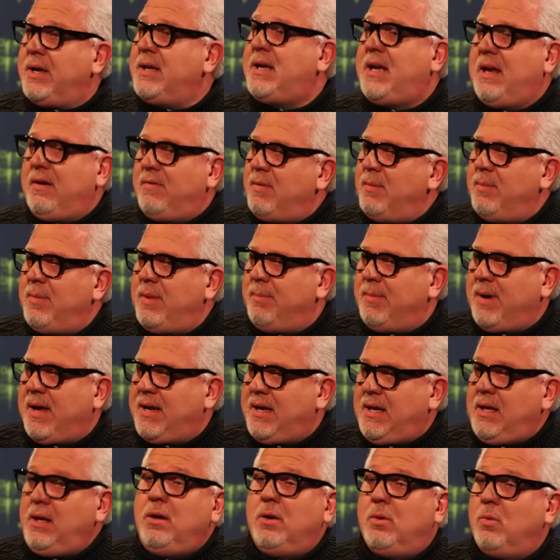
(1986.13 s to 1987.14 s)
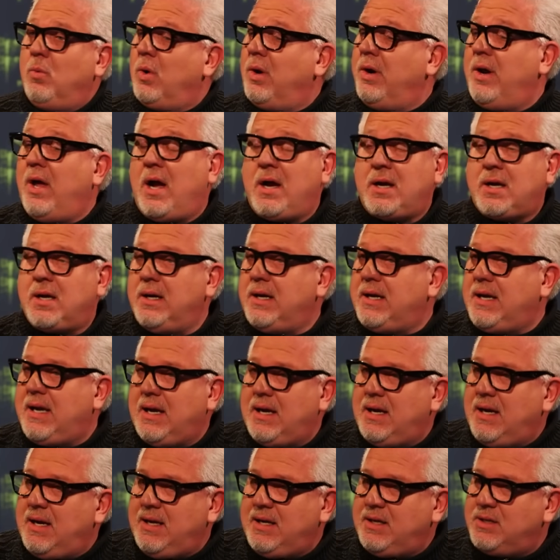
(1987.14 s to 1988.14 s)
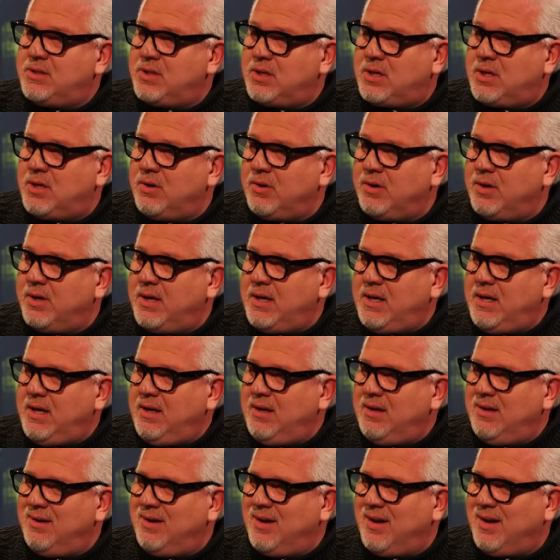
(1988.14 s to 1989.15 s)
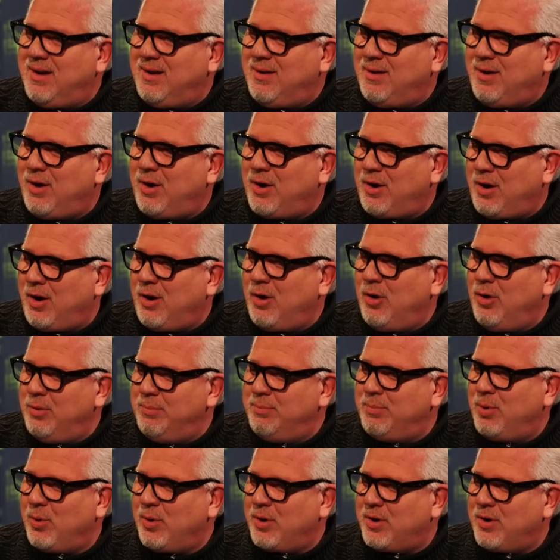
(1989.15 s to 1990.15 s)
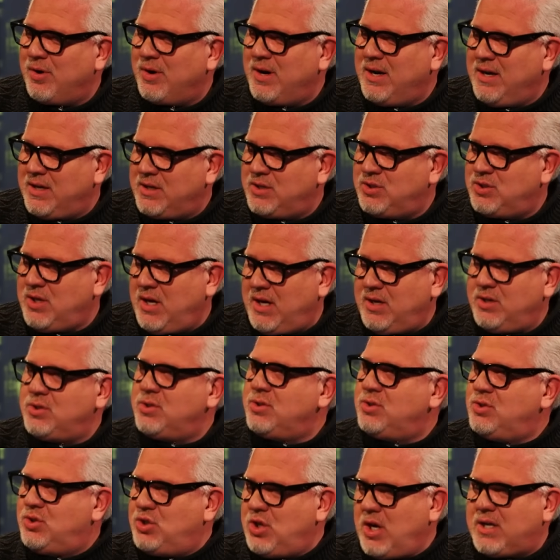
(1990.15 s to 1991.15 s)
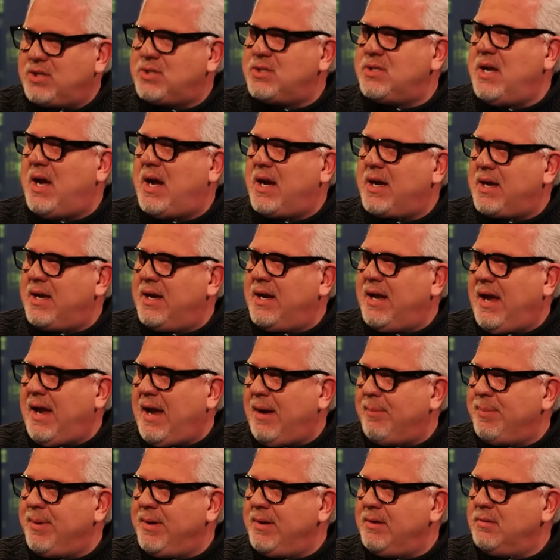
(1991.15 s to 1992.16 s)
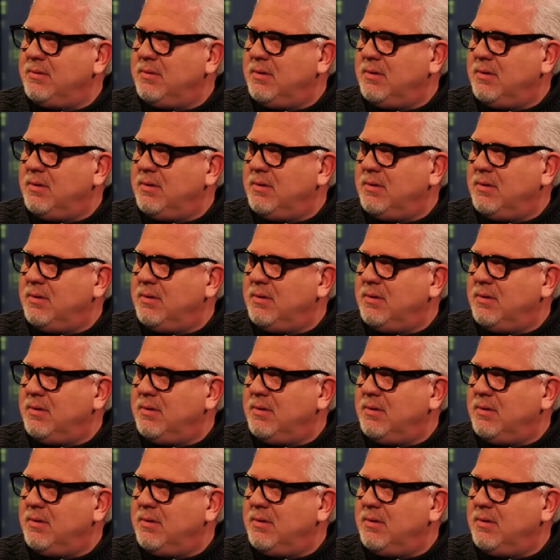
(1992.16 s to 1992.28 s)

to give them the money. Mm-hmm. We're not going to get any security on our own border in exchange. Just not going to happen.